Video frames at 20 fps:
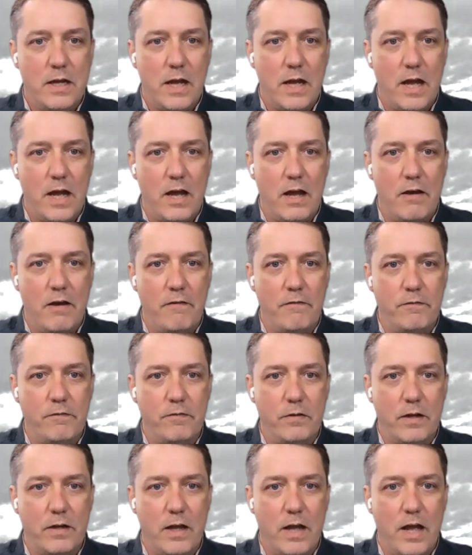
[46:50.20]
of
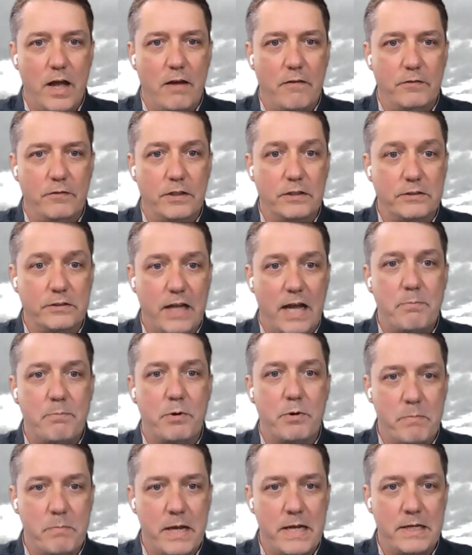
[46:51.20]

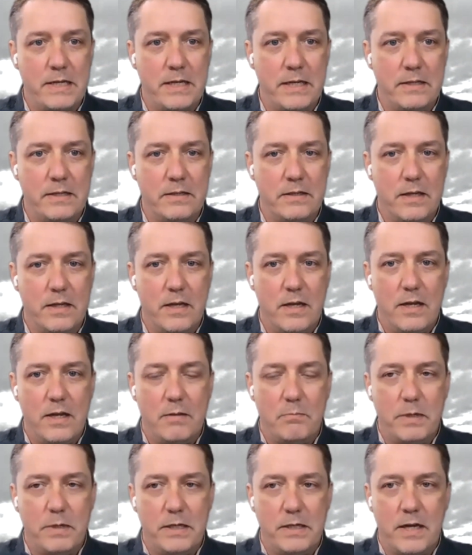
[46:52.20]
disciple making,
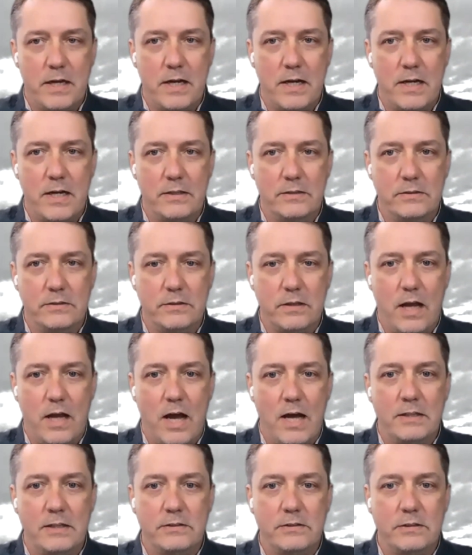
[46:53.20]
because
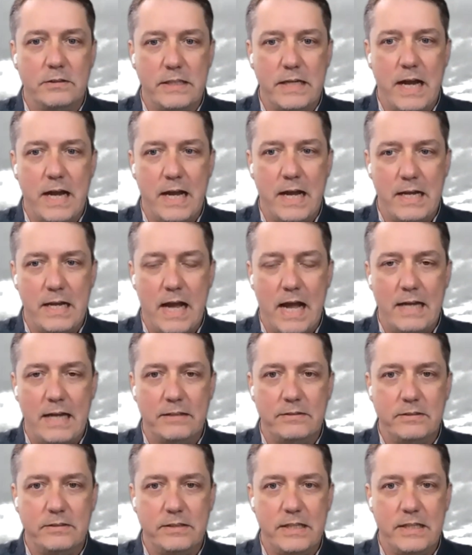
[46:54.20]
honestly, I